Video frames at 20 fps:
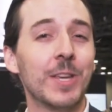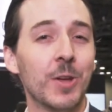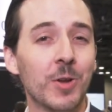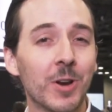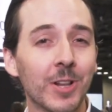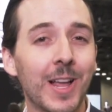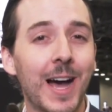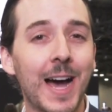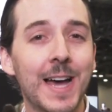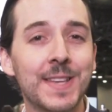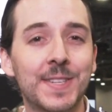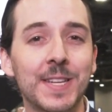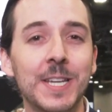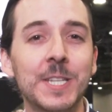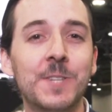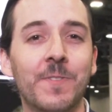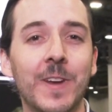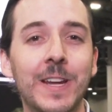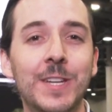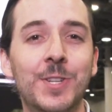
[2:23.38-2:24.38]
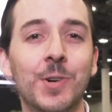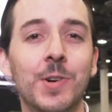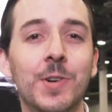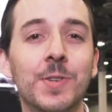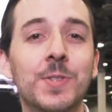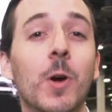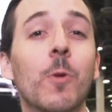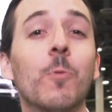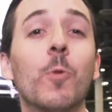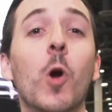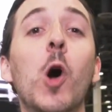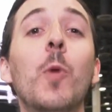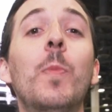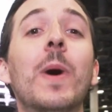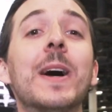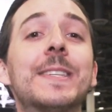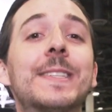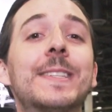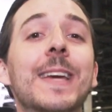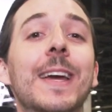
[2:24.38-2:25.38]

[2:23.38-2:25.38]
utilize these features, robust